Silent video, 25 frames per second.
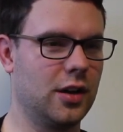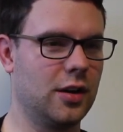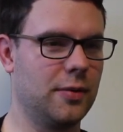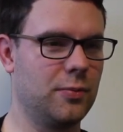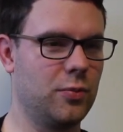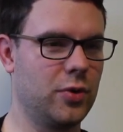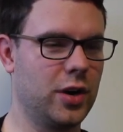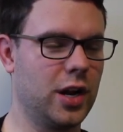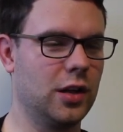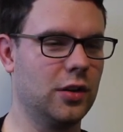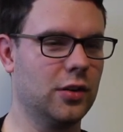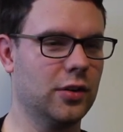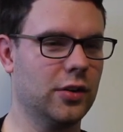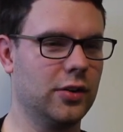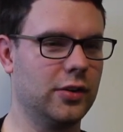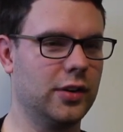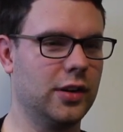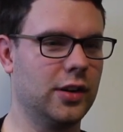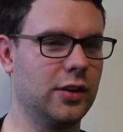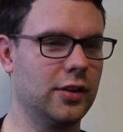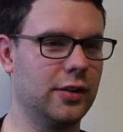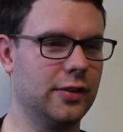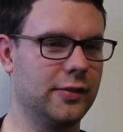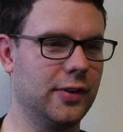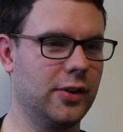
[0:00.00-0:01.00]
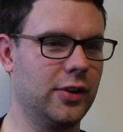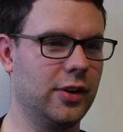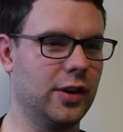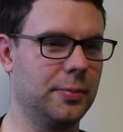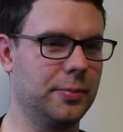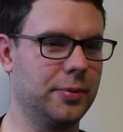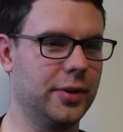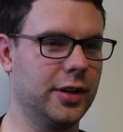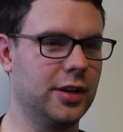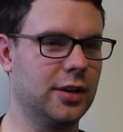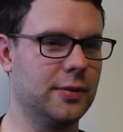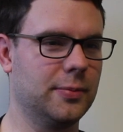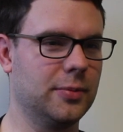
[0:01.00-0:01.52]
What I learn here is very
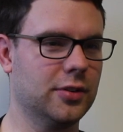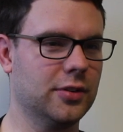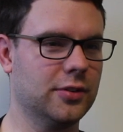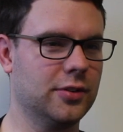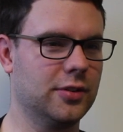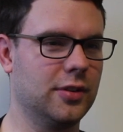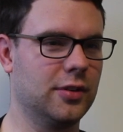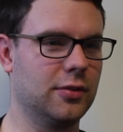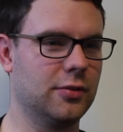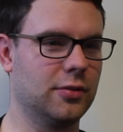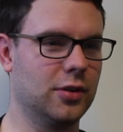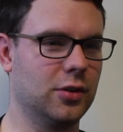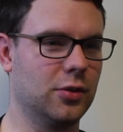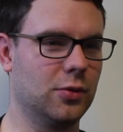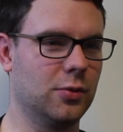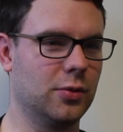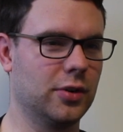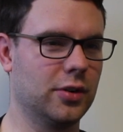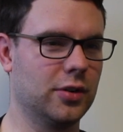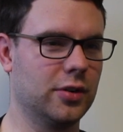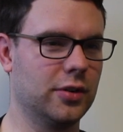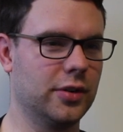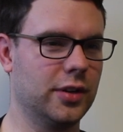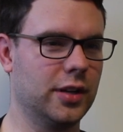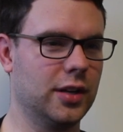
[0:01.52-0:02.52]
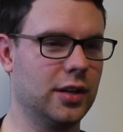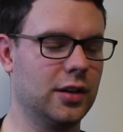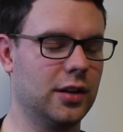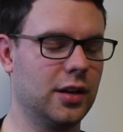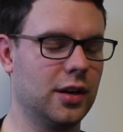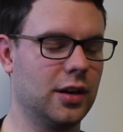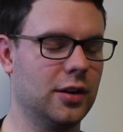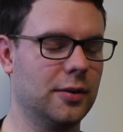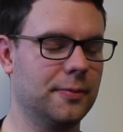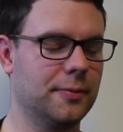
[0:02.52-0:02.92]
applicable to the real world, and